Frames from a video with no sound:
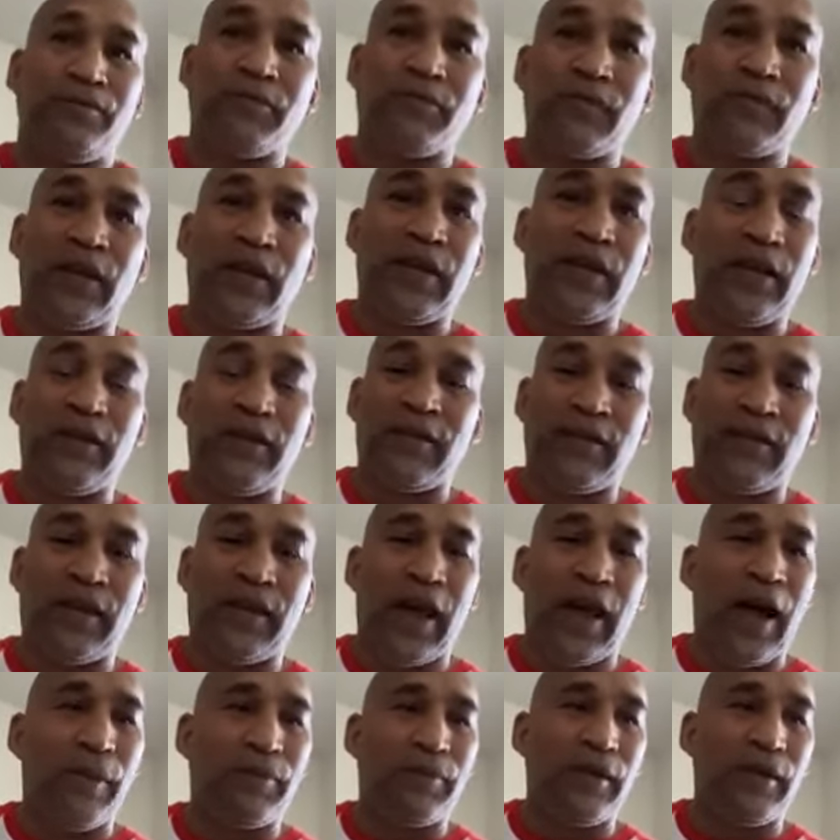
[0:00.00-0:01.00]
getting
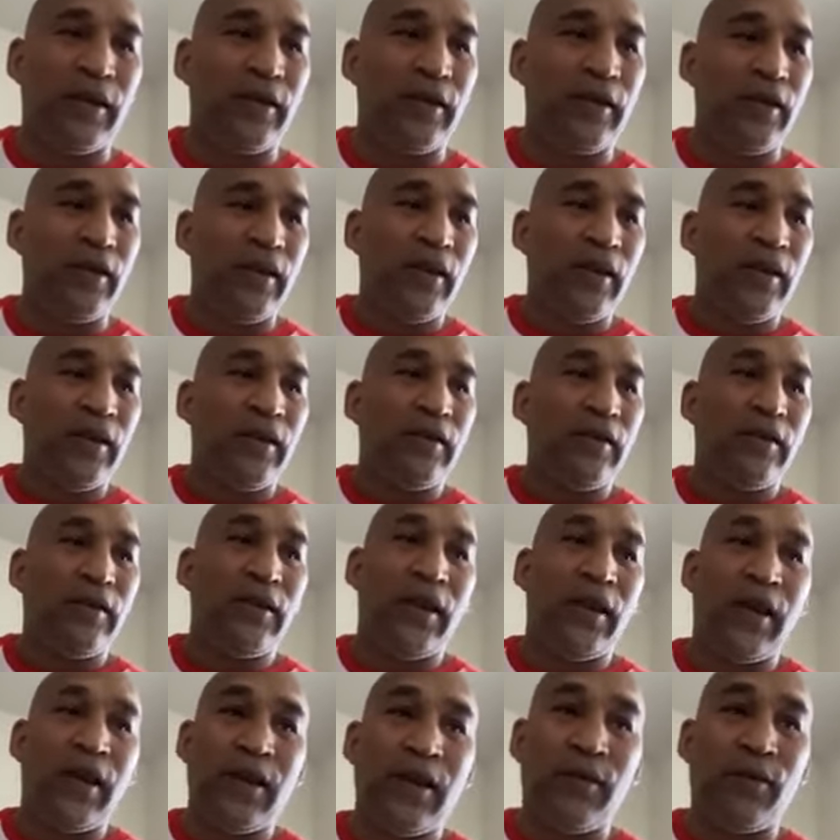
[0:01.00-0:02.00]
stopped, and
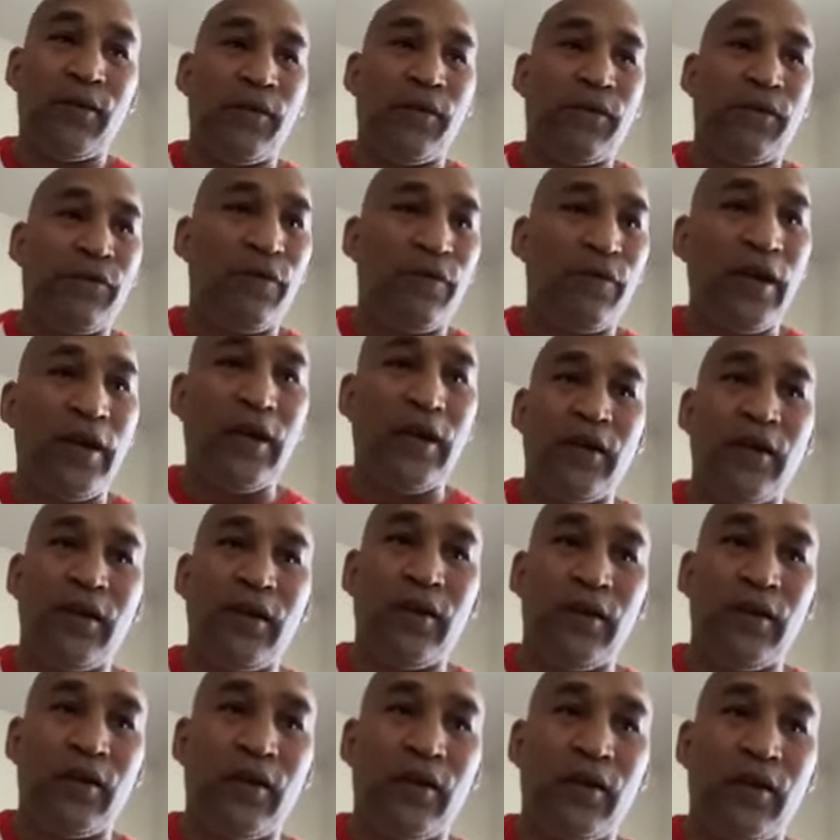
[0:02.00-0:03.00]
referee,
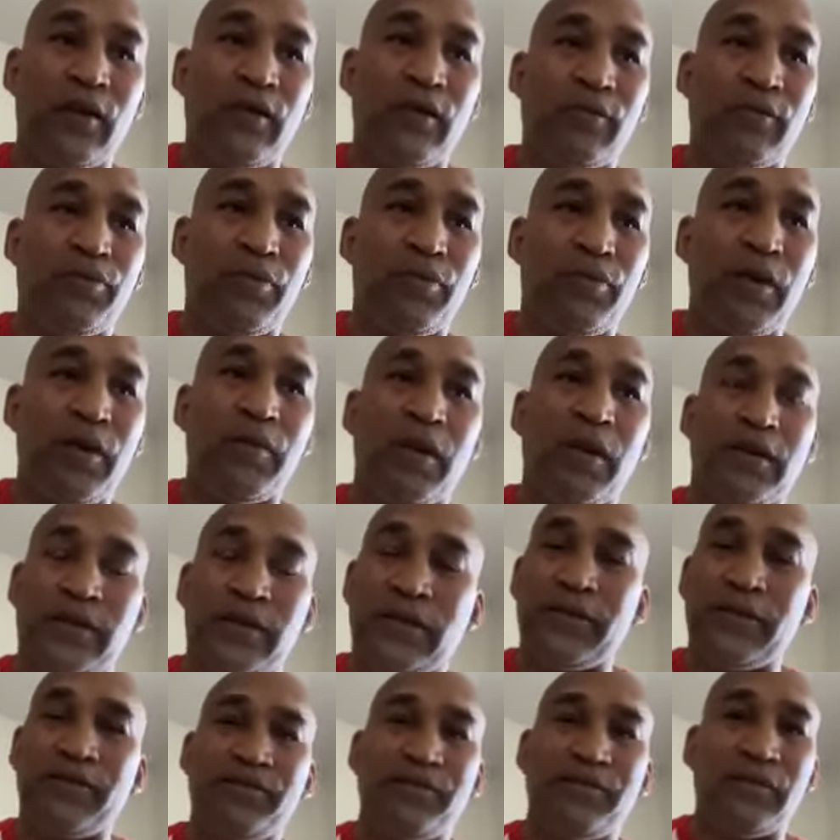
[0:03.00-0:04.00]
you know, pretty much,
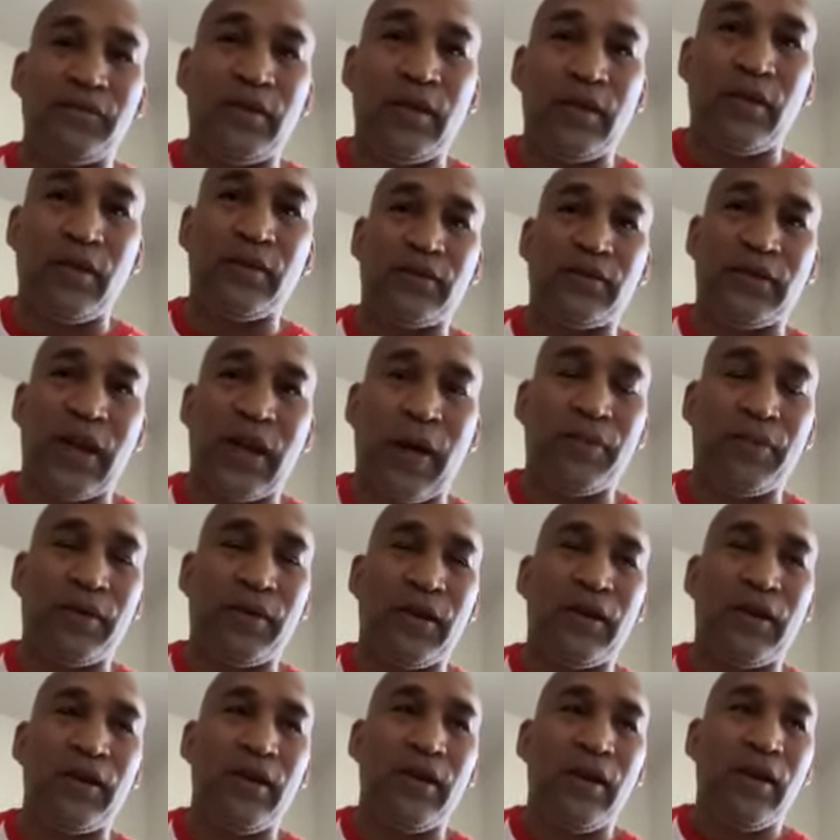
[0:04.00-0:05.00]
you know, stopped
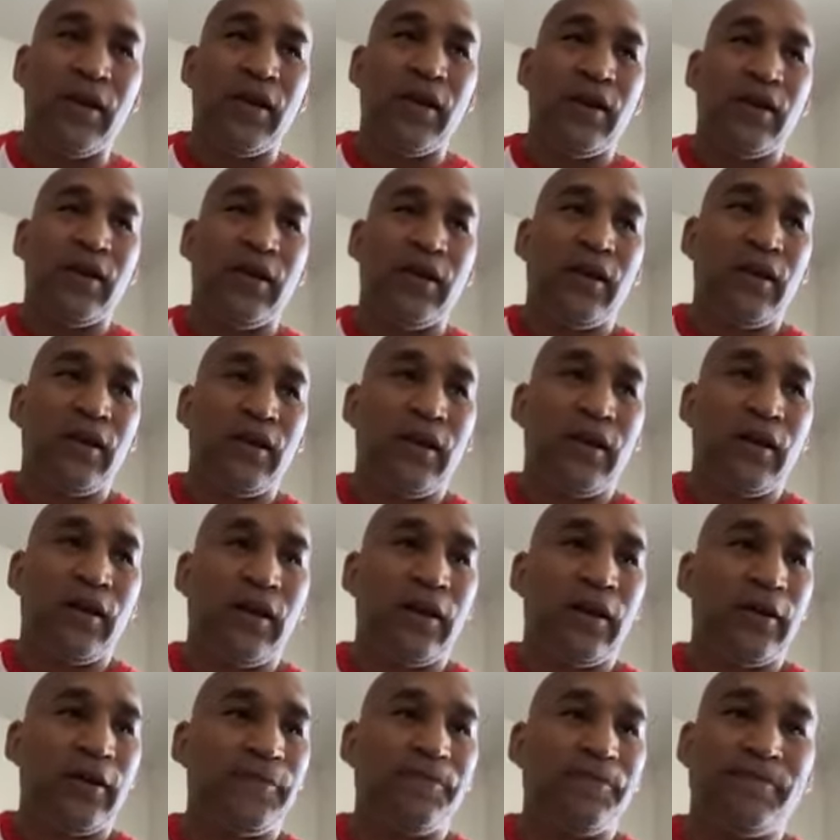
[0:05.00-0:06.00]
it.
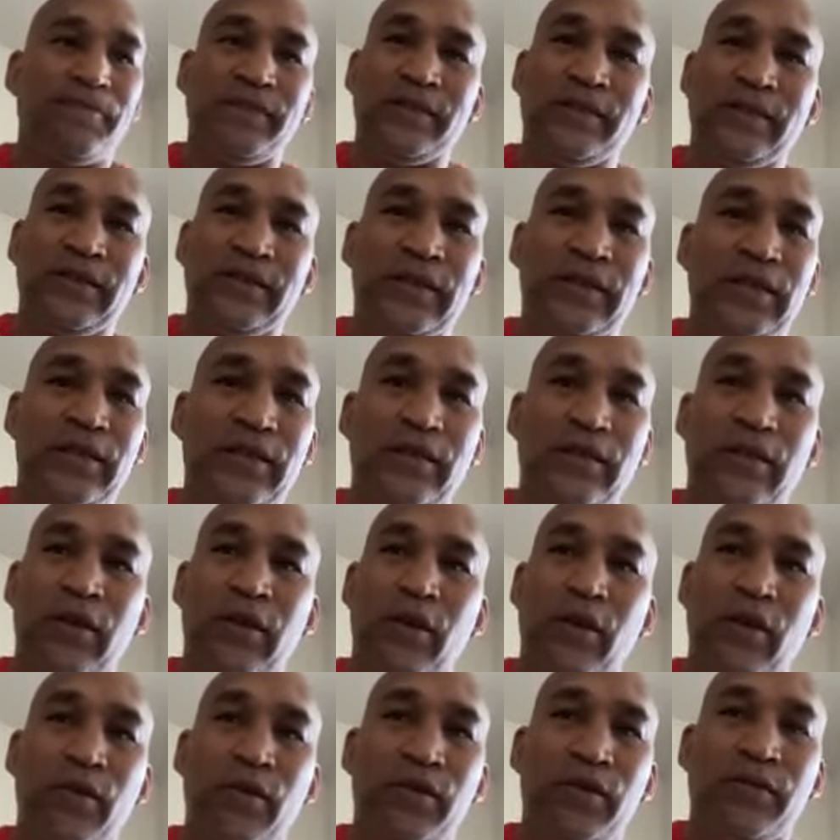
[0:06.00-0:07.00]
You
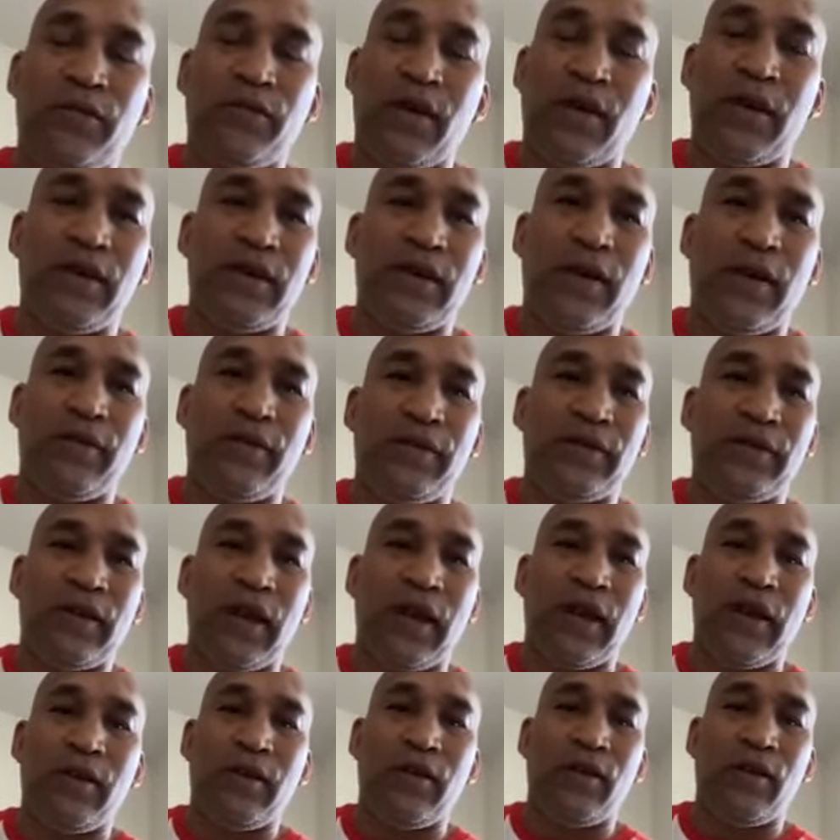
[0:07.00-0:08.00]
know, it was very
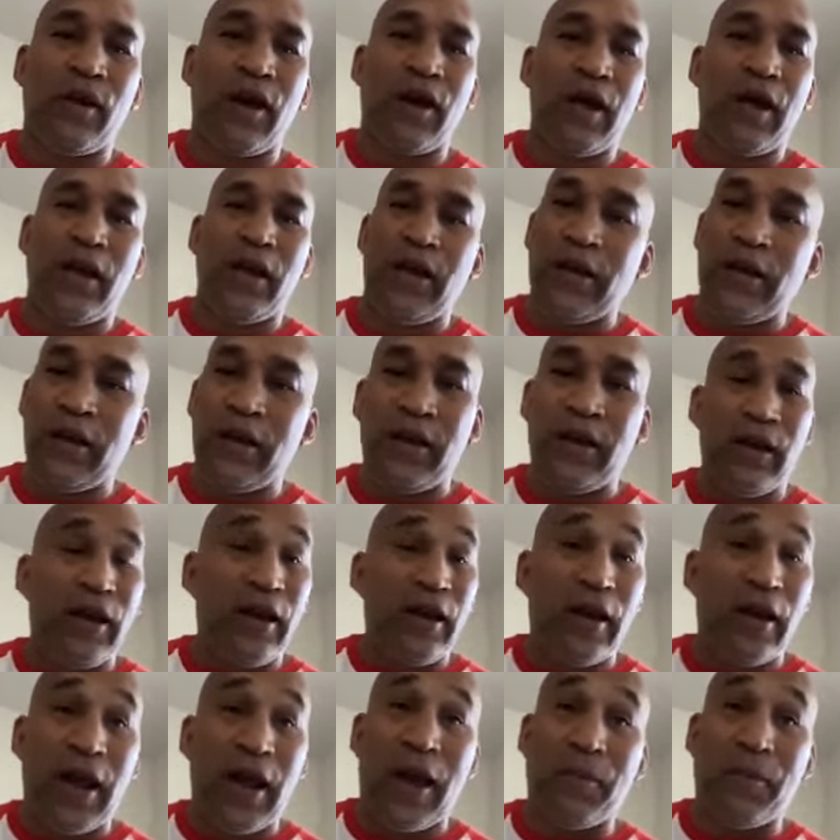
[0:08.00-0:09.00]
devastating. You know, he
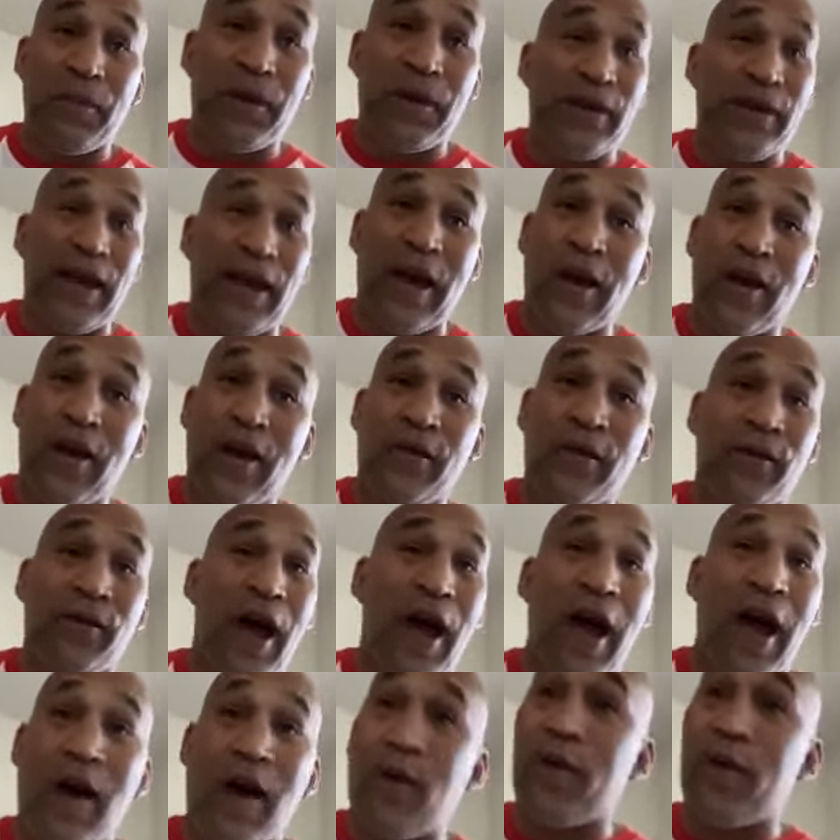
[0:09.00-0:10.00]
didn't knock me down or
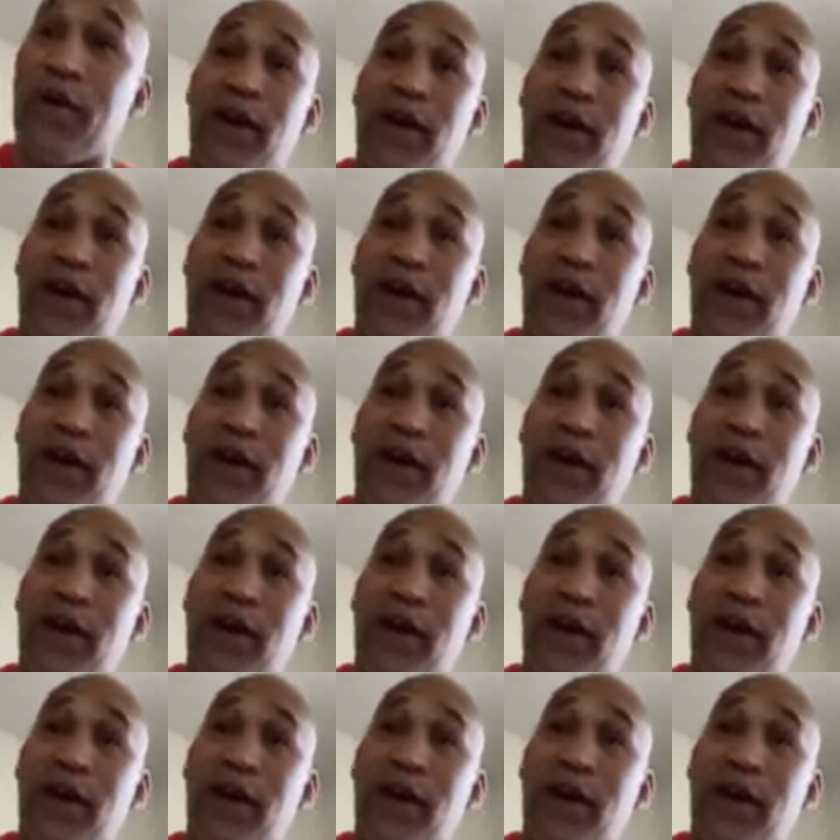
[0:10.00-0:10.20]
out or